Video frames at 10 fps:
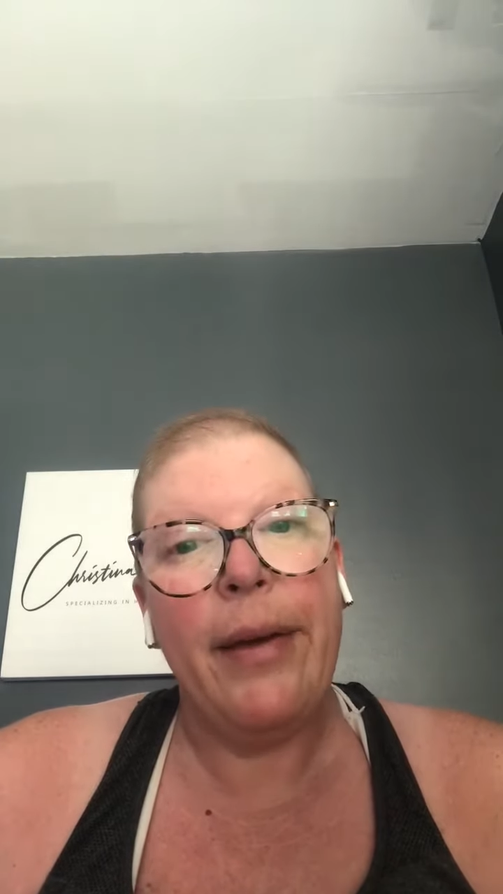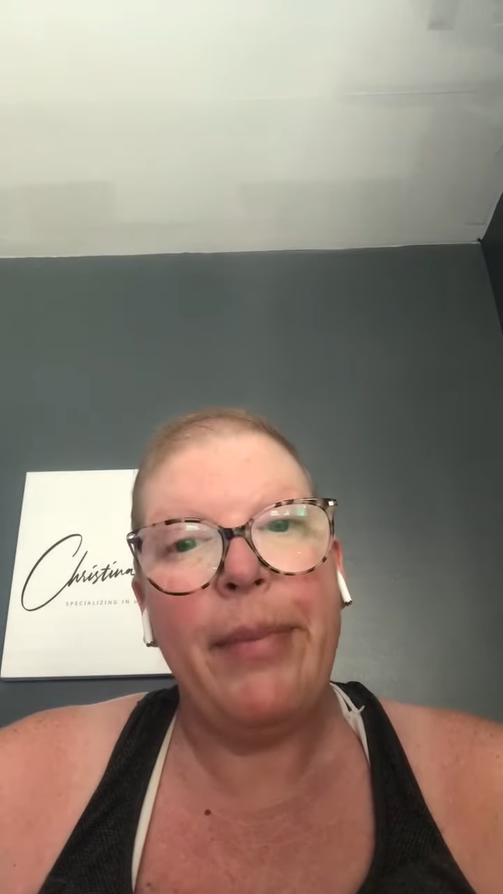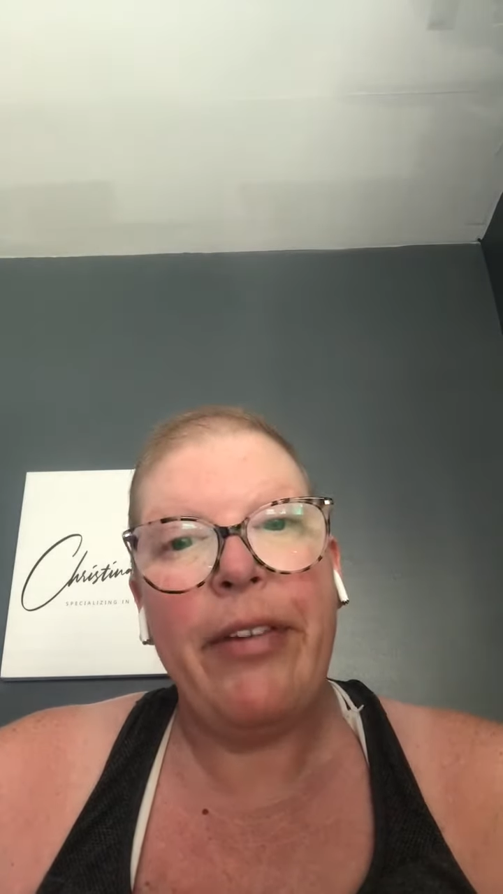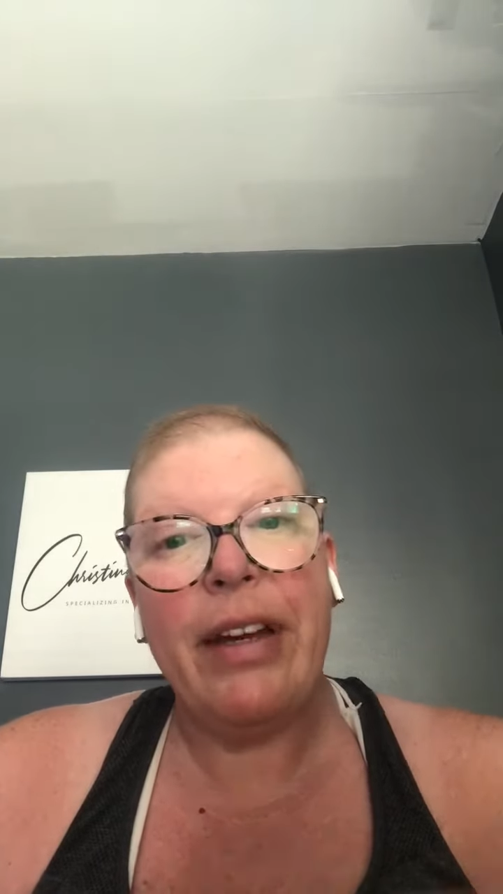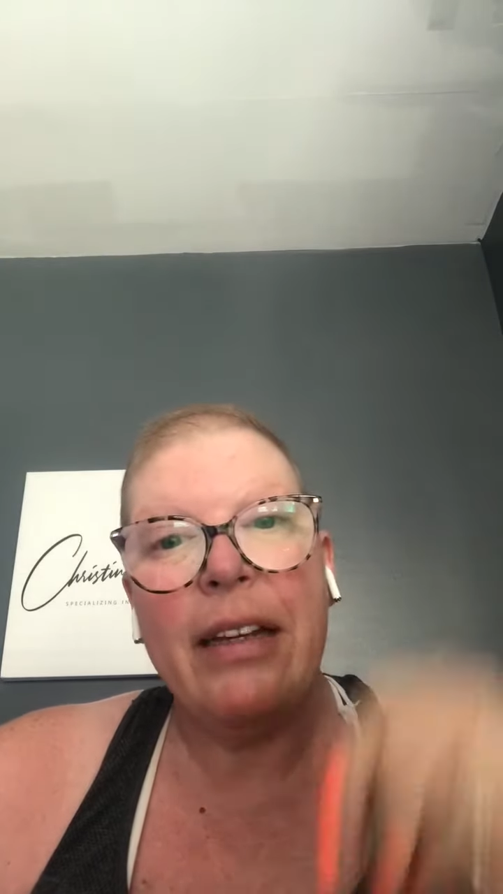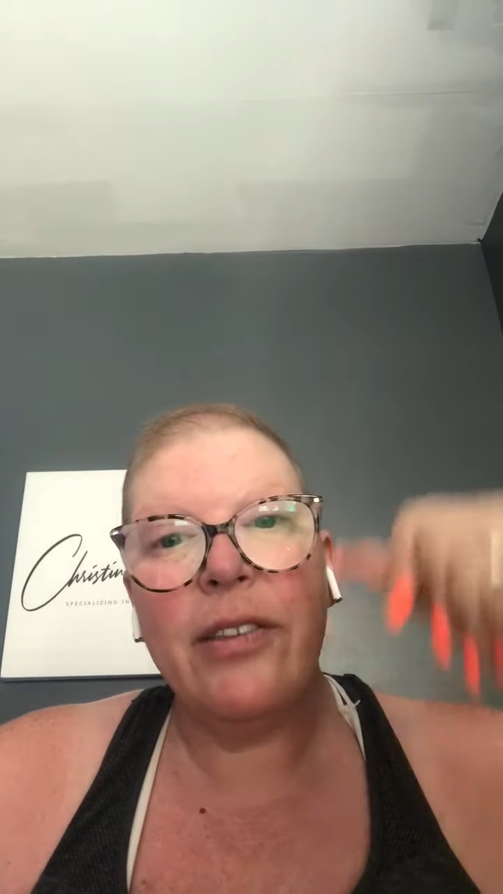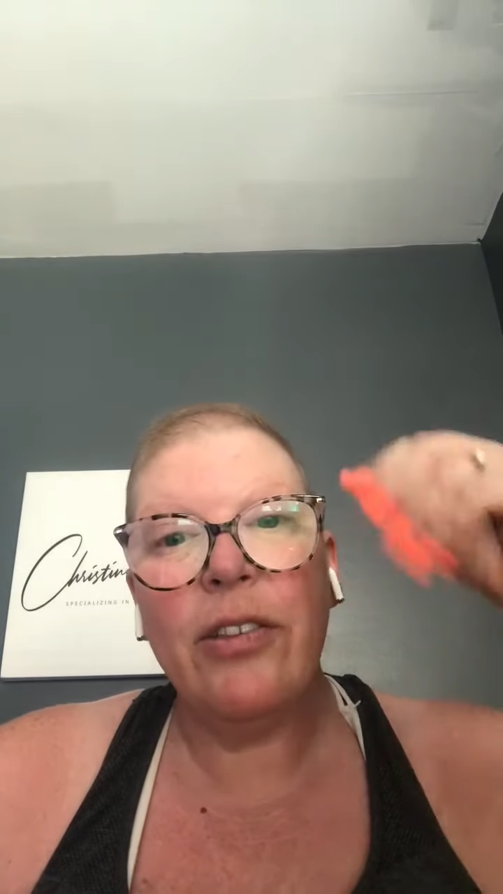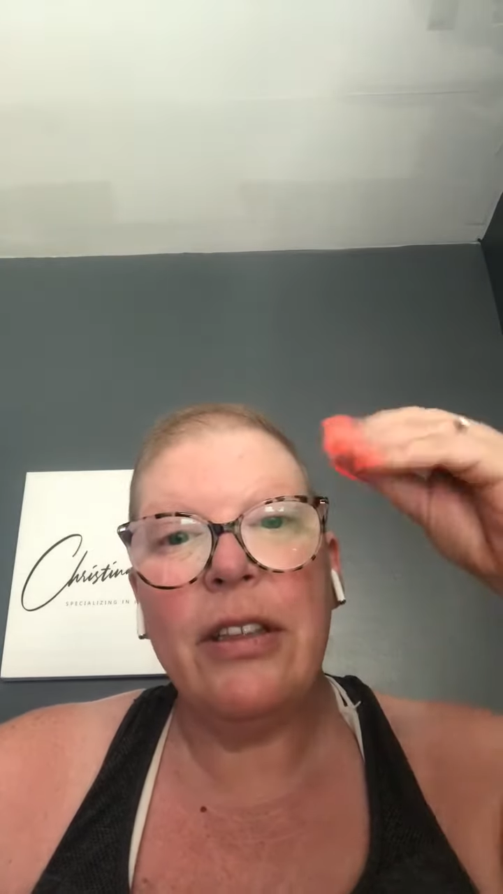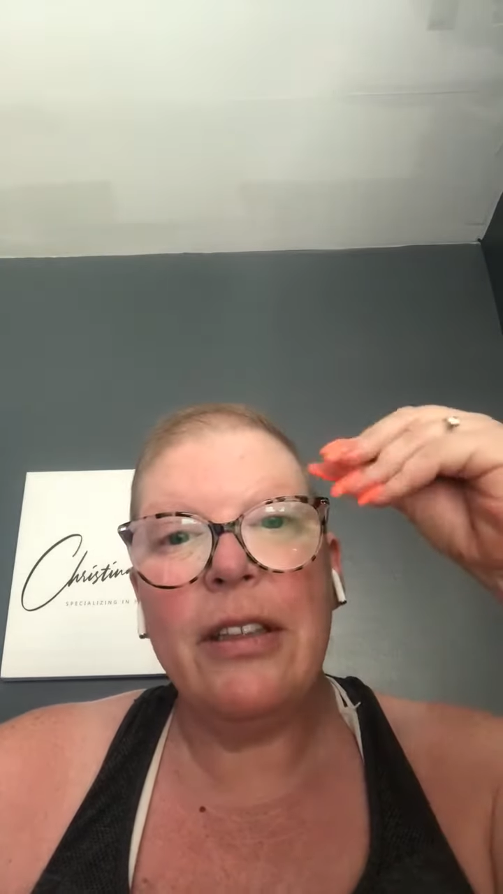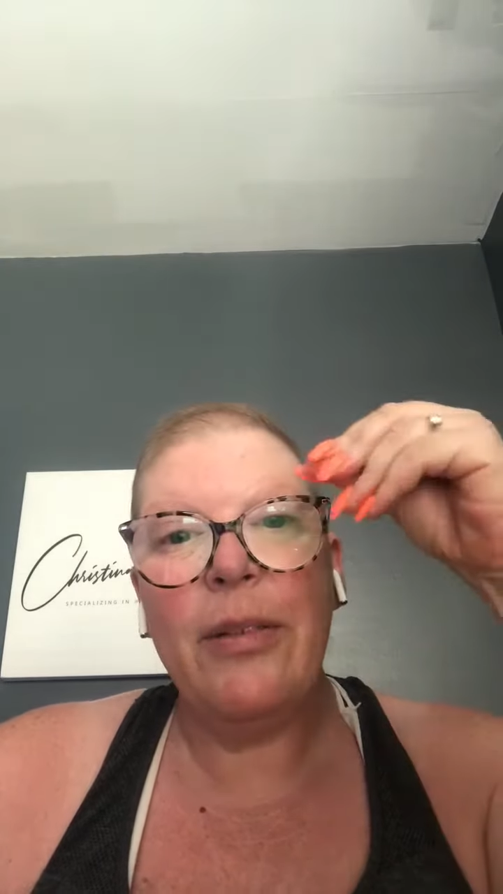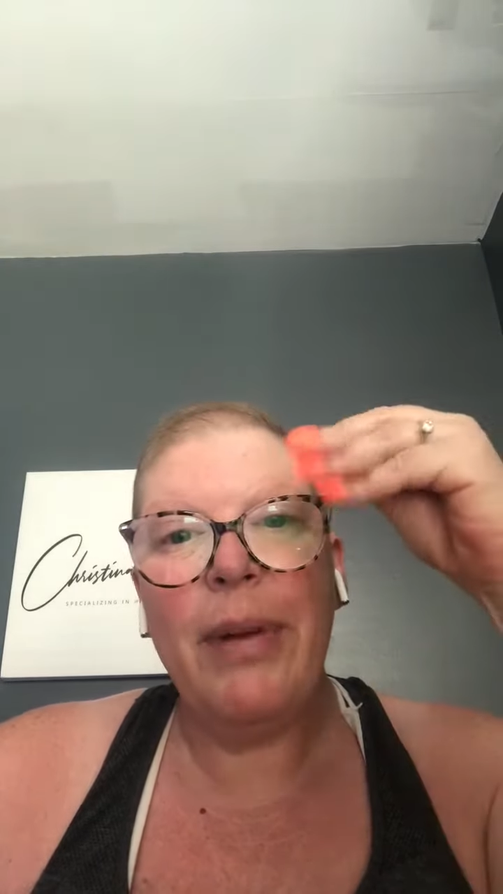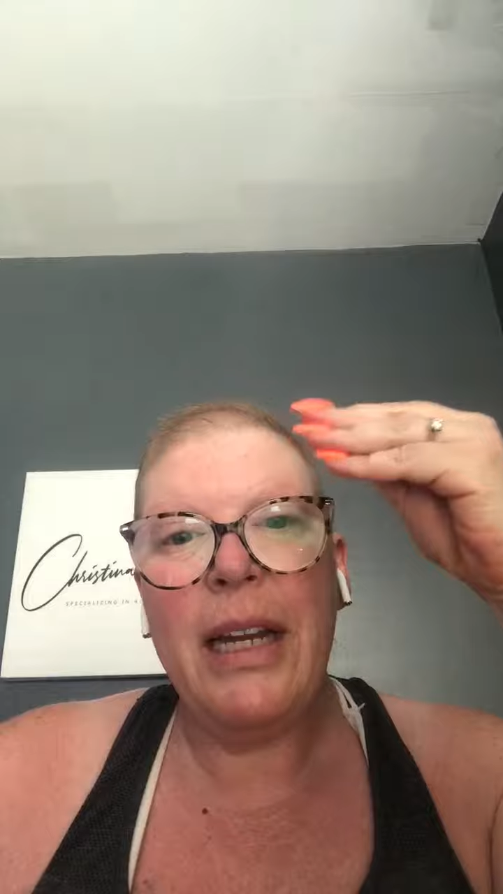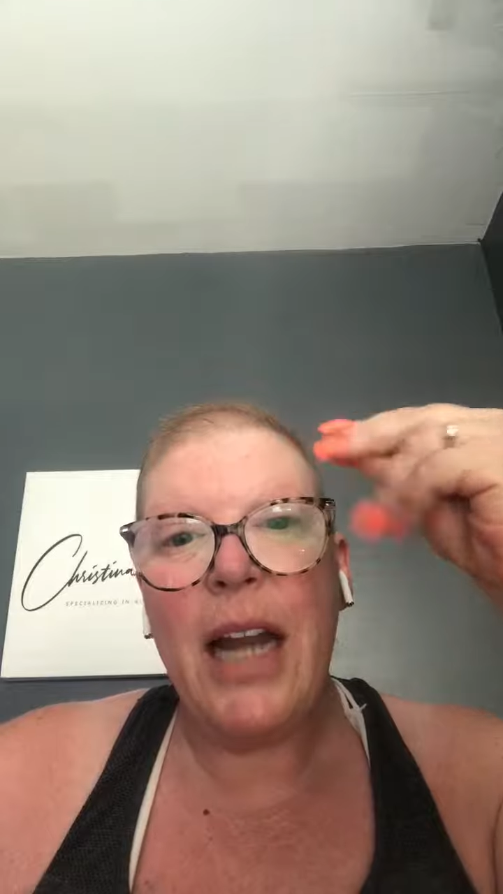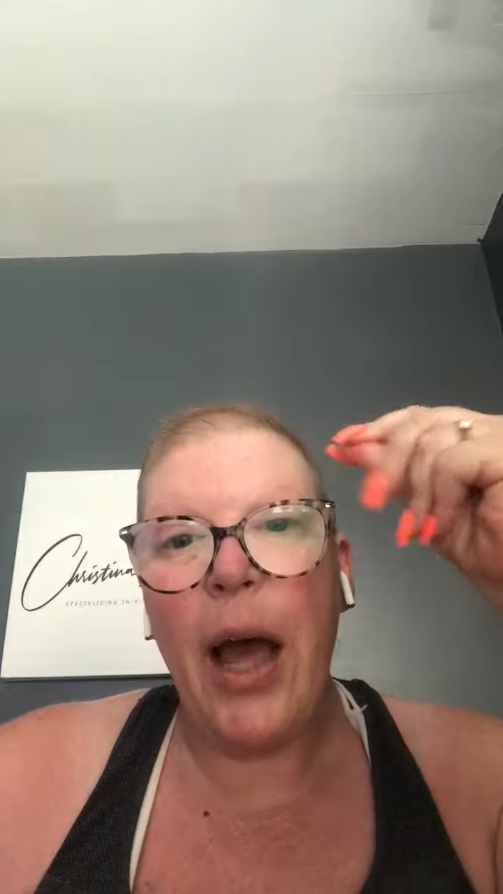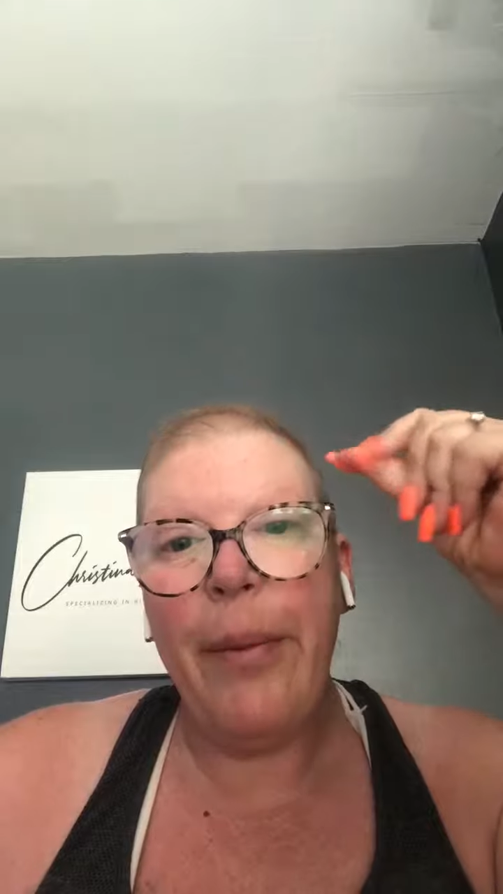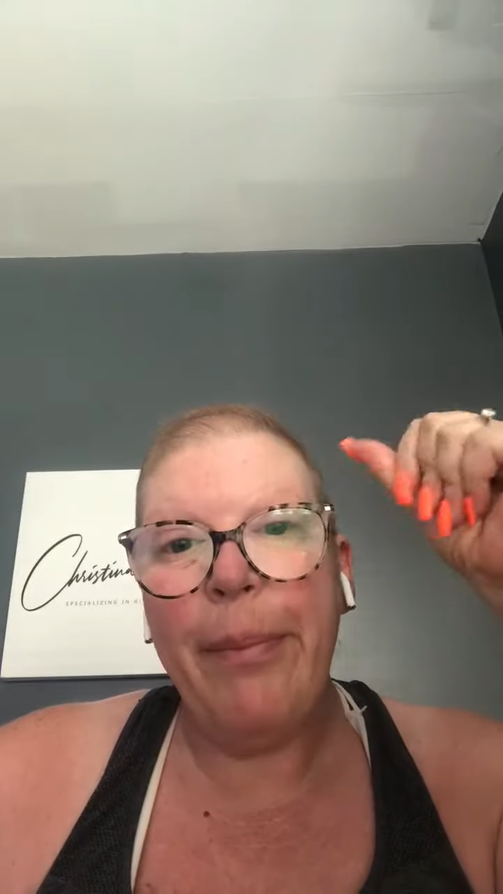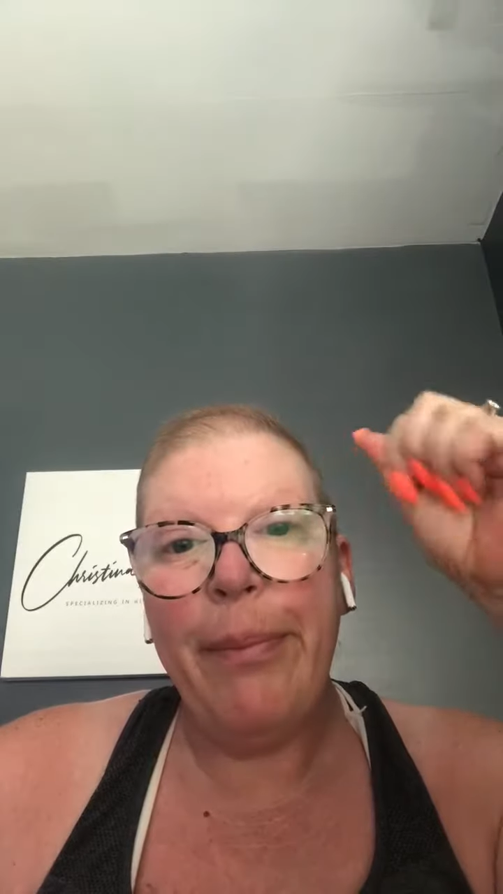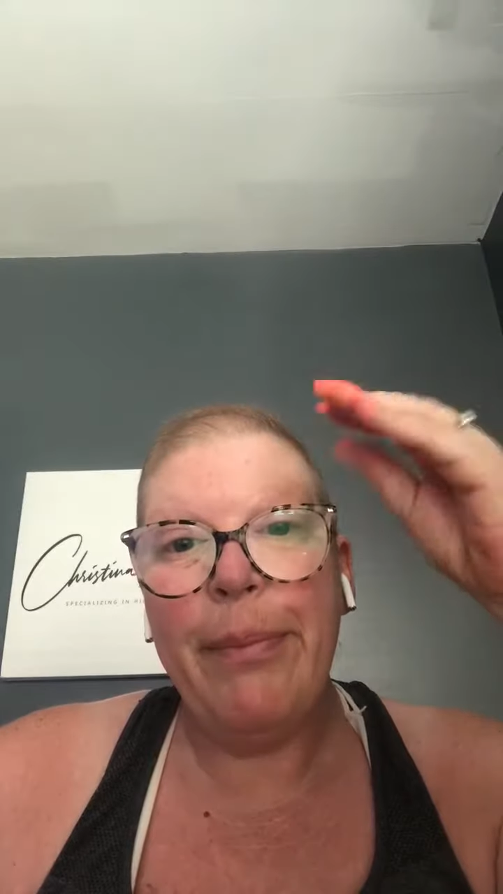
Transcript: My fingers are a little bit numb,